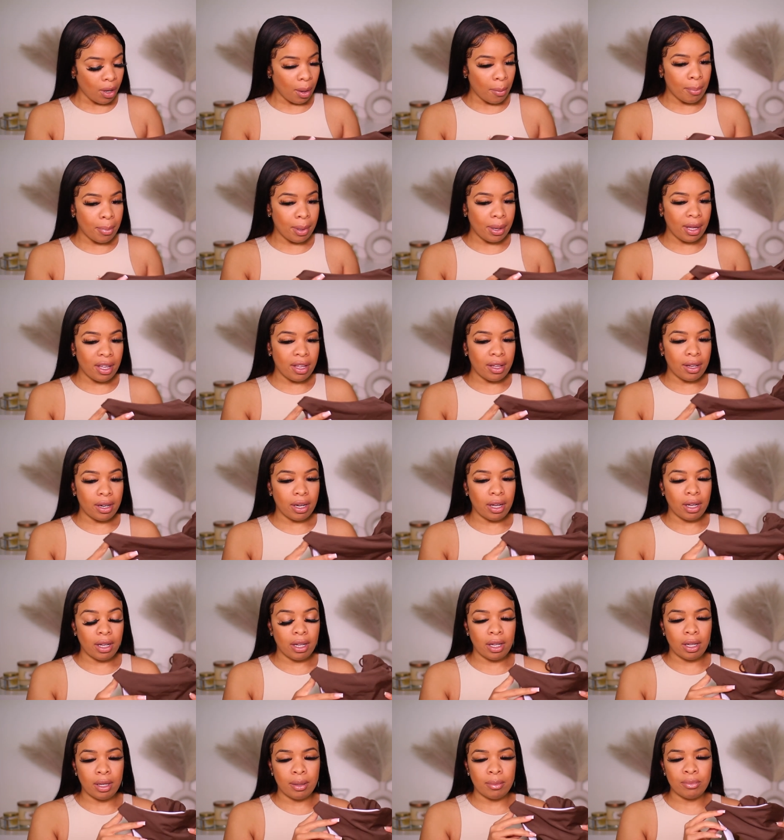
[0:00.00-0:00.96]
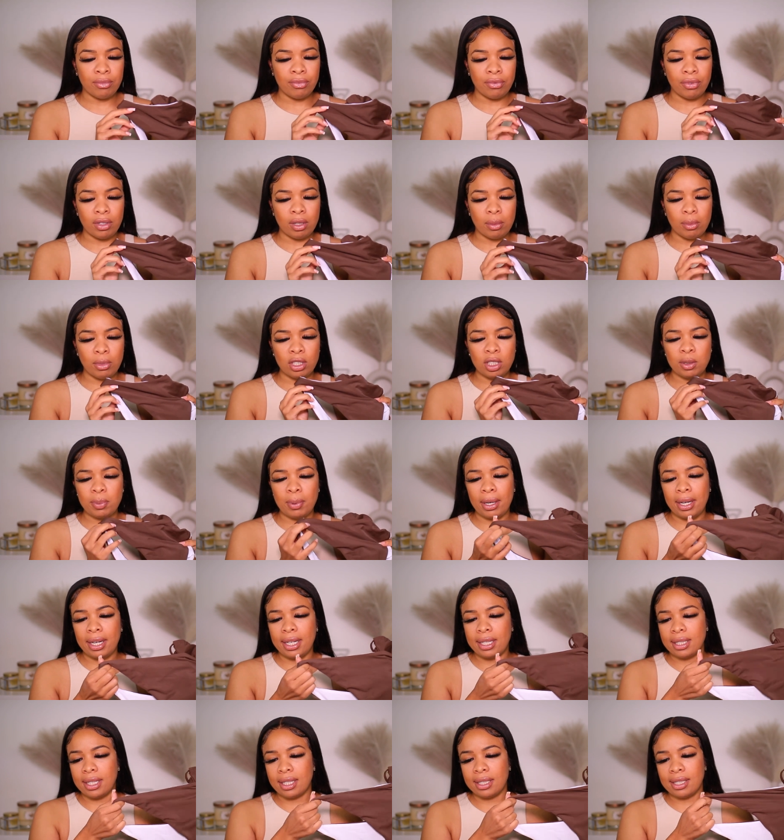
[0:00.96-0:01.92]
But um, for the most
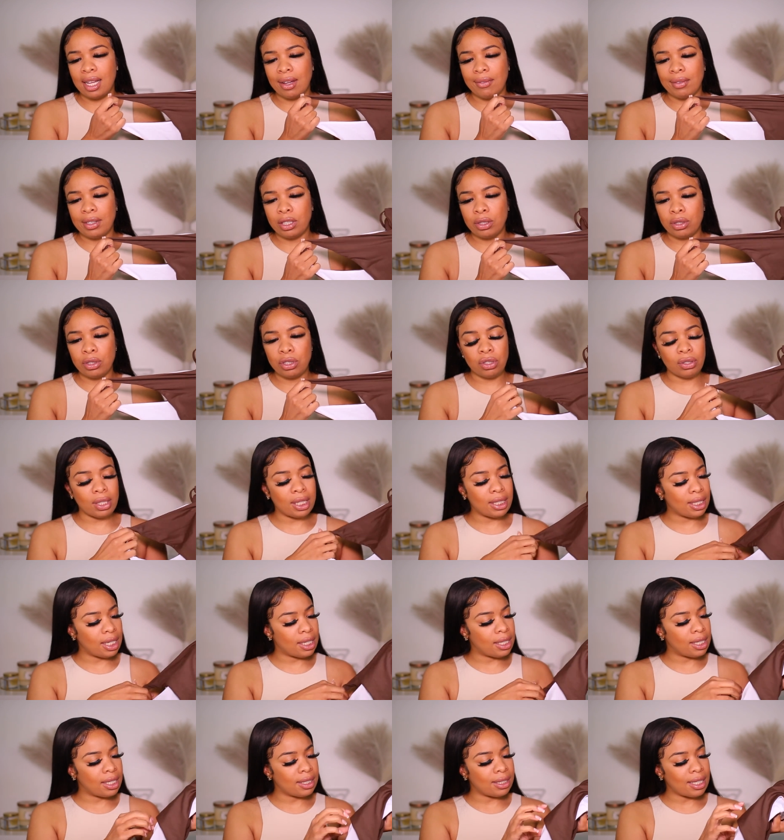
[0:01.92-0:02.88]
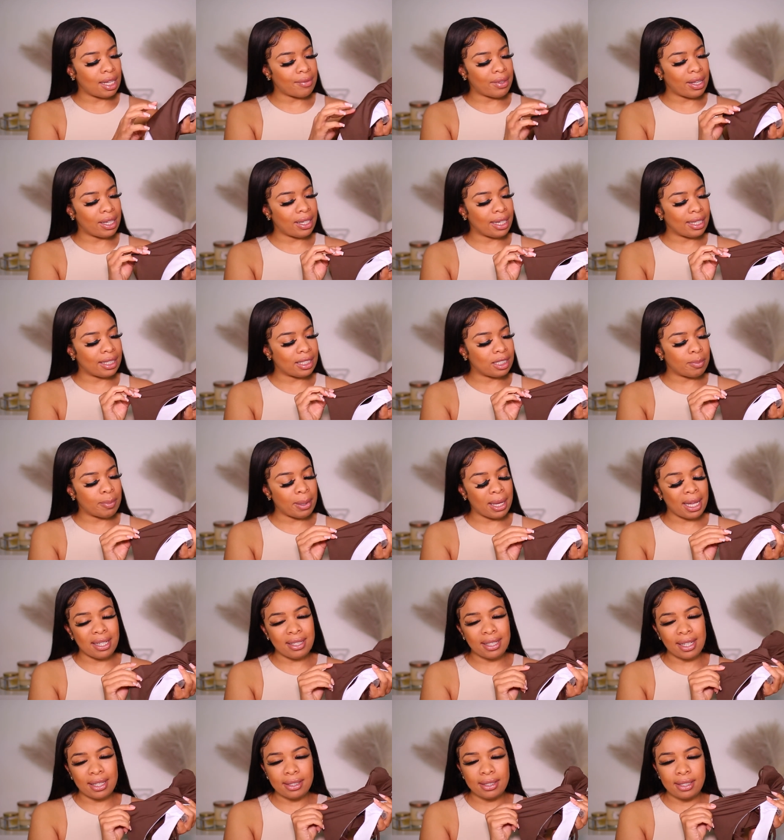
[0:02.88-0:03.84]
part, it does have a little stretch. It does have that like
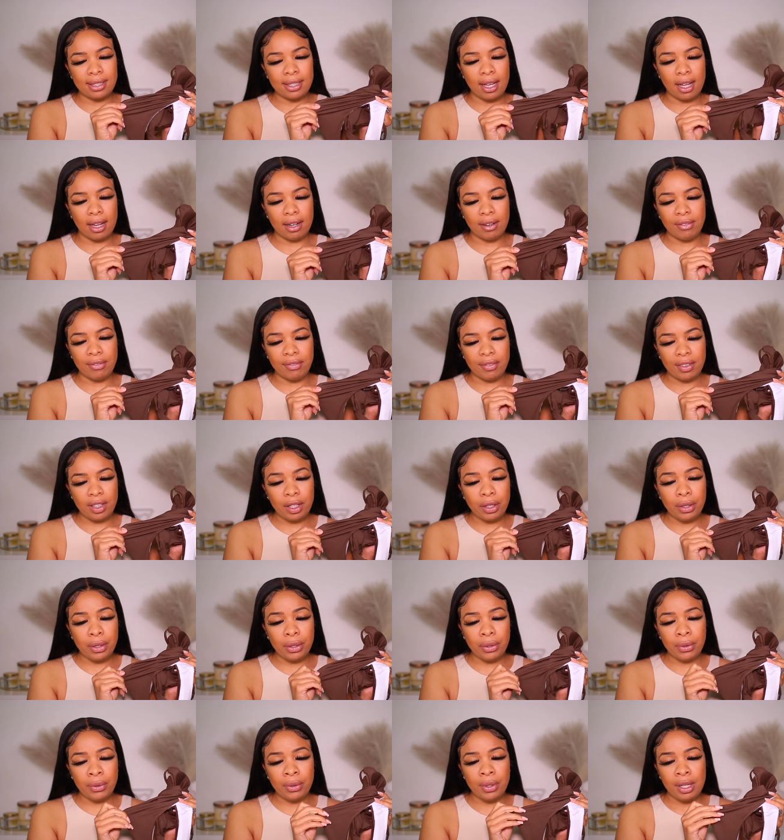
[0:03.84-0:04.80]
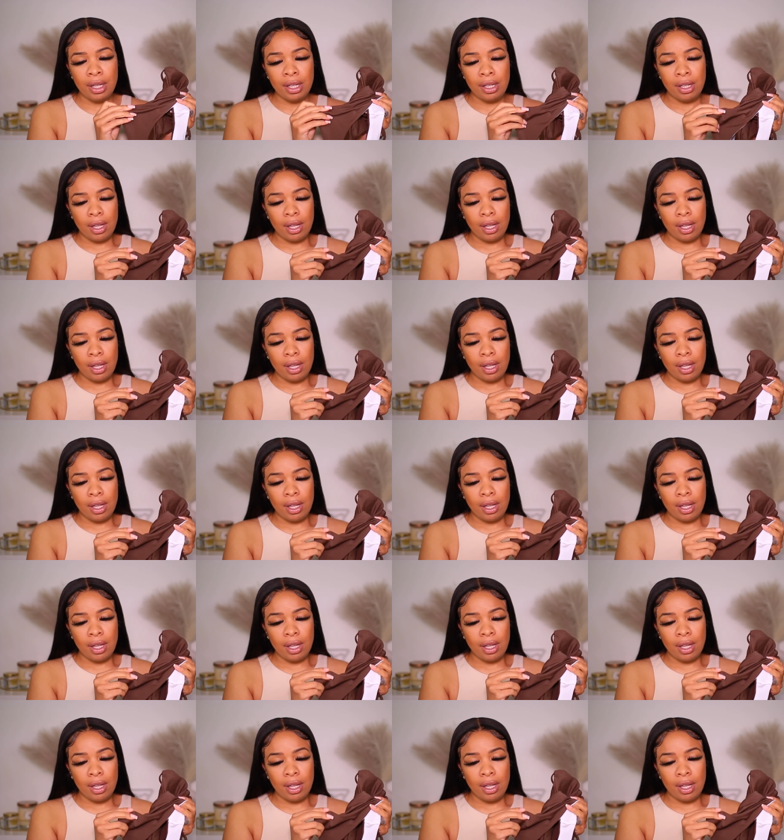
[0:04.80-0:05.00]
spandexy kind of feel.